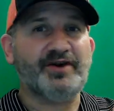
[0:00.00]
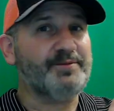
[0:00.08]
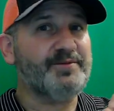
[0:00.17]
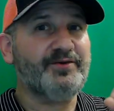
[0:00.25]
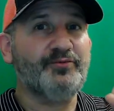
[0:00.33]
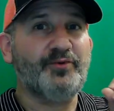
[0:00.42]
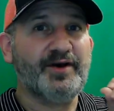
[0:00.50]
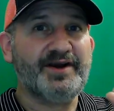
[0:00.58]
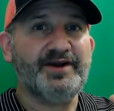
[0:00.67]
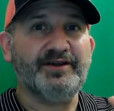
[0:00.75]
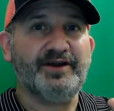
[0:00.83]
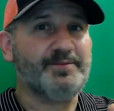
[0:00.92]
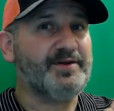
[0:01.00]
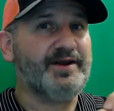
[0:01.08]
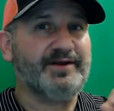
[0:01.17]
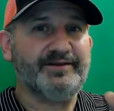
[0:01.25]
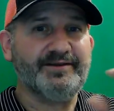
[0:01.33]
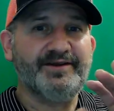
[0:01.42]
And I mean regular. I
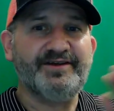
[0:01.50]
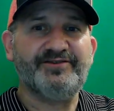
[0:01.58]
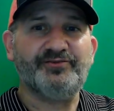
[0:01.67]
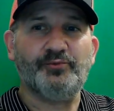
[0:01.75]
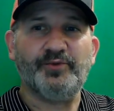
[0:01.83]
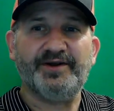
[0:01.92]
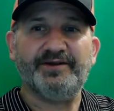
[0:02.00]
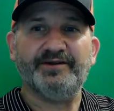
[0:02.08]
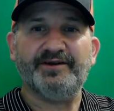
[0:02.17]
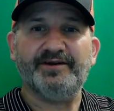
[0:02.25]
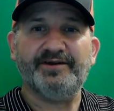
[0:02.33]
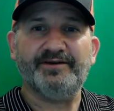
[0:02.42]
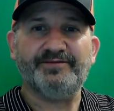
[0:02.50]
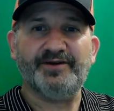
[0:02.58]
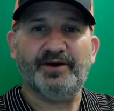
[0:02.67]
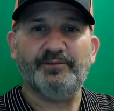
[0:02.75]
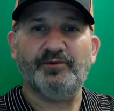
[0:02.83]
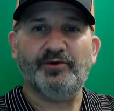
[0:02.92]
mean at least weekly, if
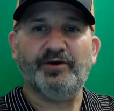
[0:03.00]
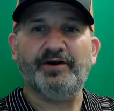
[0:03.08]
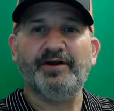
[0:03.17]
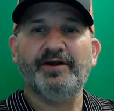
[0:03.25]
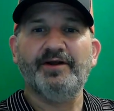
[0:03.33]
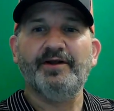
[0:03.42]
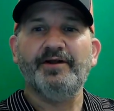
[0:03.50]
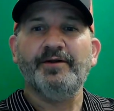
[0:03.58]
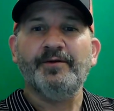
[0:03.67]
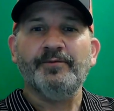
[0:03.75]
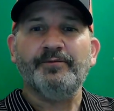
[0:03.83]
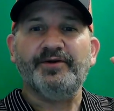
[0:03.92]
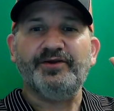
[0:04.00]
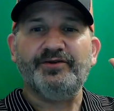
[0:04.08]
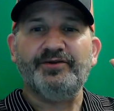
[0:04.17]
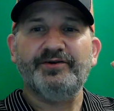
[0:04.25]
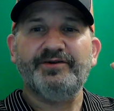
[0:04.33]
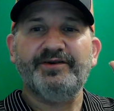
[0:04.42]
not more. But
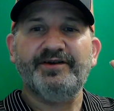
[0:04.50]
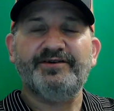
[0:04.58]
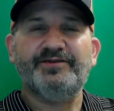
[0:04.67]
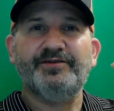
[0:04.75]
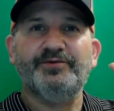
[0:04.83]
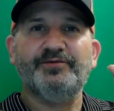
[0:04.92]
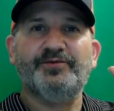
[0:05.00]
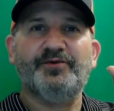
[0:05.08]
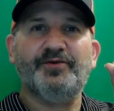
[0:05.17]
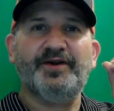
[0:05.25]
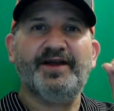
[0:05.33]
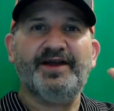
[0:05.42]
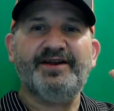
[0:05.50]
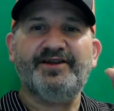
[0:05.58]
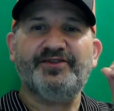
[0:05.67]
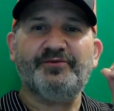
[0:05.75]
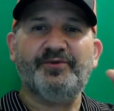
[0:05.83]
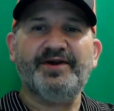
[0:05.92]
you need to create
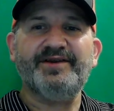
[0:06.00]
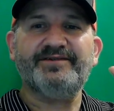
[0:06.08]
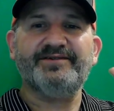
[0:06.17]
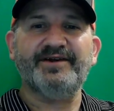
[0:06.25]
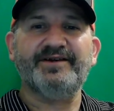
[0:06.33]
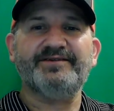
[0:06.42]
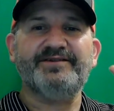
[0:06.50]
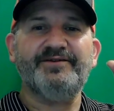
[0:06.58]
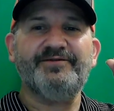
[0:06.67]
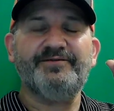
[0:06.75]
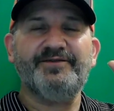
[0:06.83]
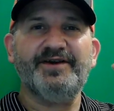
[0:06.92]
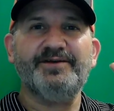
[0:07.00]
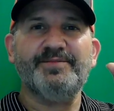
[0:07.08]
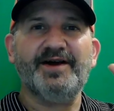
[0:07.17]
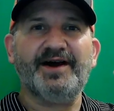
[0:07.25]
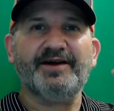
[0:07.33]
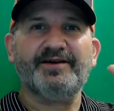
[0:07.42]
a 360
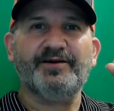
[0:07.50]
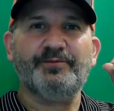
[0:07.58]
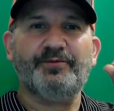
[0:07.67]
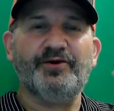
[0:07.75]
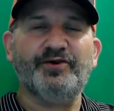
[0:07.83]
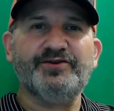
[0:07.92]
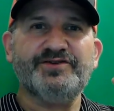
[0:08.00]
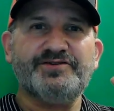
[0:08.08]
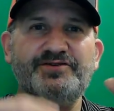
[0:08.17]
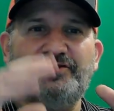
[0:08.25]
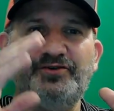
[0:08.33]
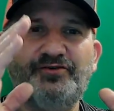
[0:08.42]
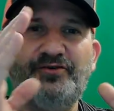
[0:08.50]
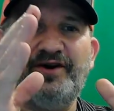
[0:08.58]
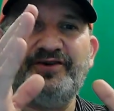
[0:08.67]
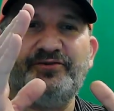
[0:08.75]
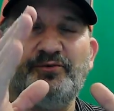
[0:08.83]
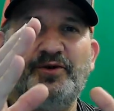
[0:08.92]
feedback approach to
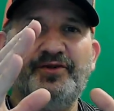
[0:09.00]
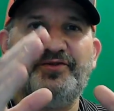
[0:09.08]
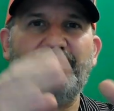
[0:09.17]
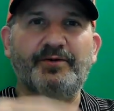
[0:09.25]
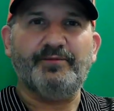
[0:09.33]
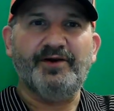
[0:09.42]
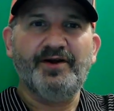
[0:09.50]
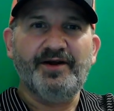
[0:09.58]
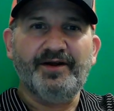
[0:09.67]
address with them.